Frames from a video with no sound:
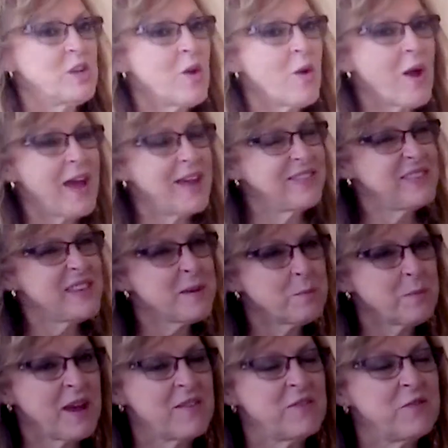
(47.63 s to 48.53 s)
know, I think
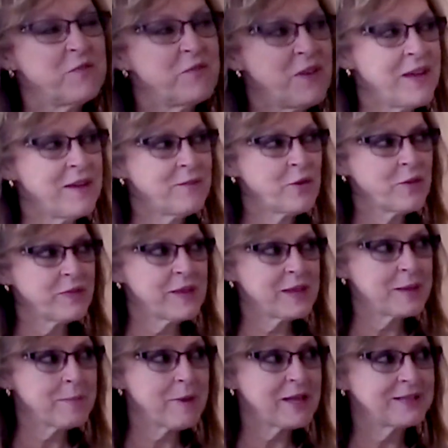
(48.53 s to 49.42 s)
my favorite
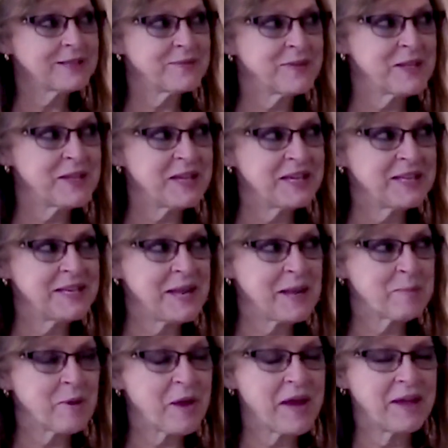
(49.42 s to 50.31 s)
thing about living in
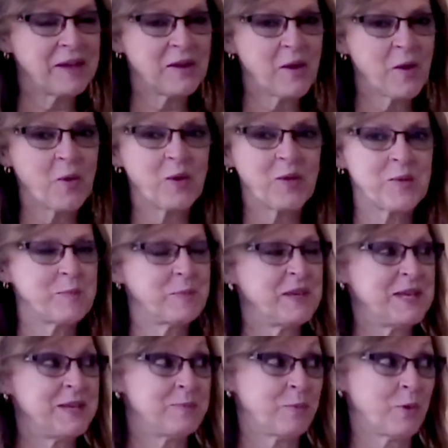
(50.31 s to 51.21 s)
Nampa, Idaho are the
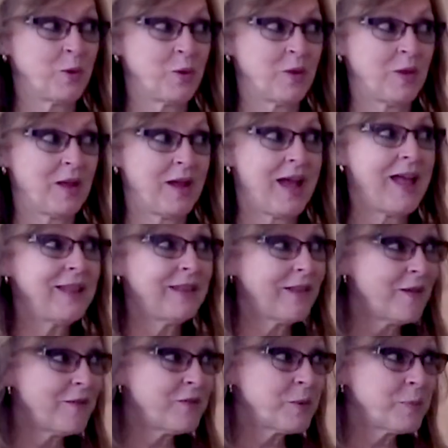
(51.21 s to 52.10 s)
people. I
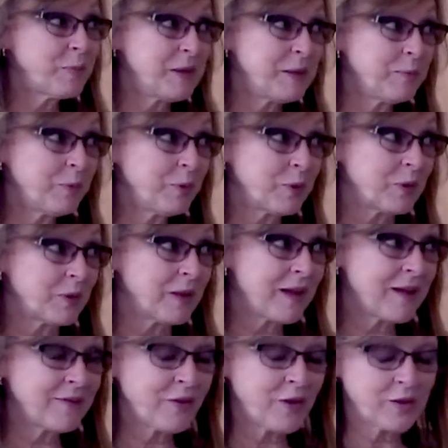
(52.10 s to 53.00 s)
love the people
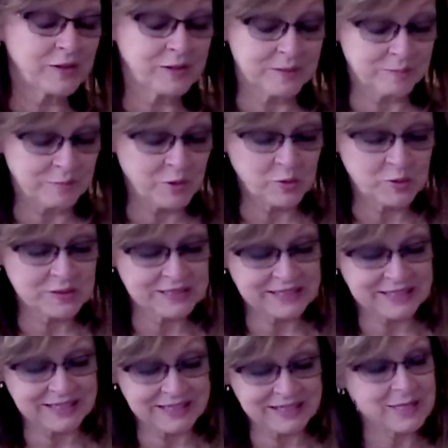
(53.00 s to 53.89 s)
of our
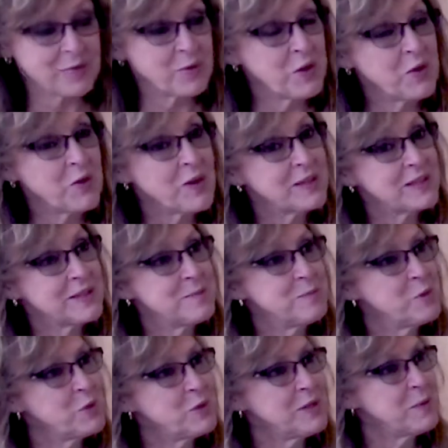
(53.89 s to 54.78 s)
community. We are a
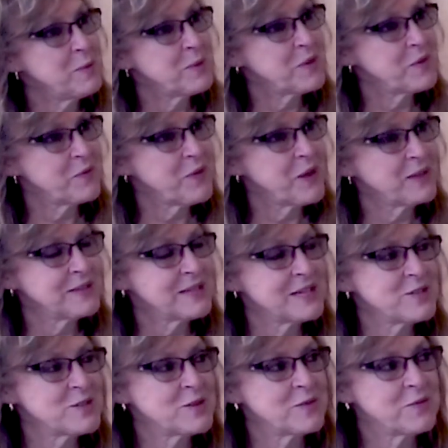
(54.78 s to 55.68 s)
community with a
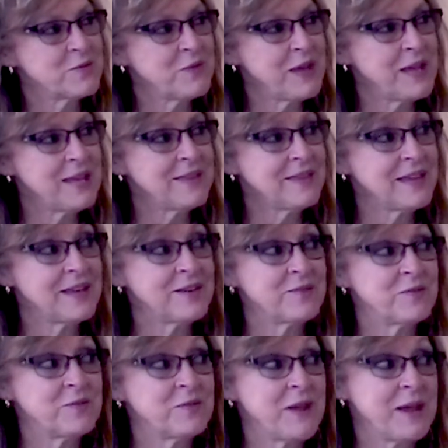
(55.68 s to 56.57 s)
foundation of faith
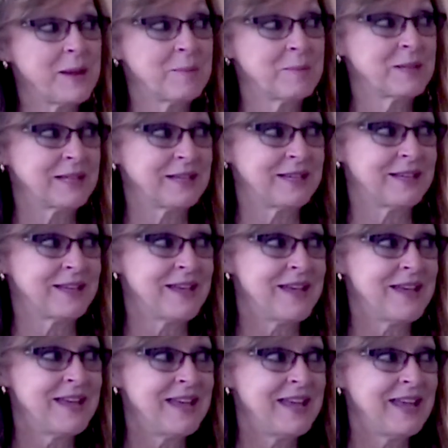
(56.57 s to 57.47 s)
and family.
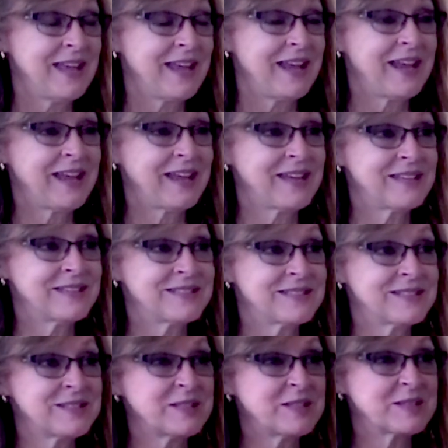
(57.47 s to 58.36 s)

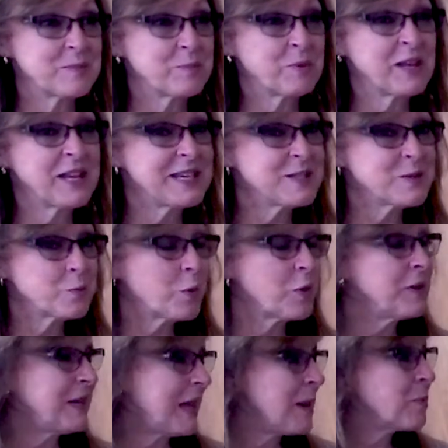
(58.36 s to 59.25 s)
And it's a place
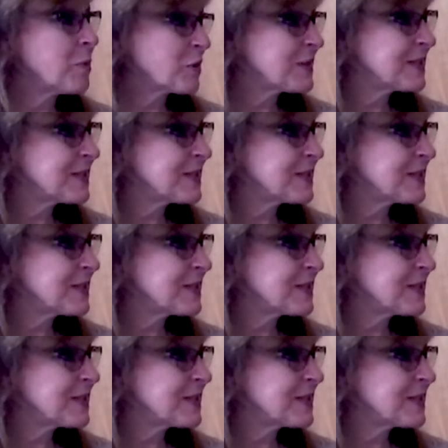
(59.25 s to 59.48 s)
where neighbors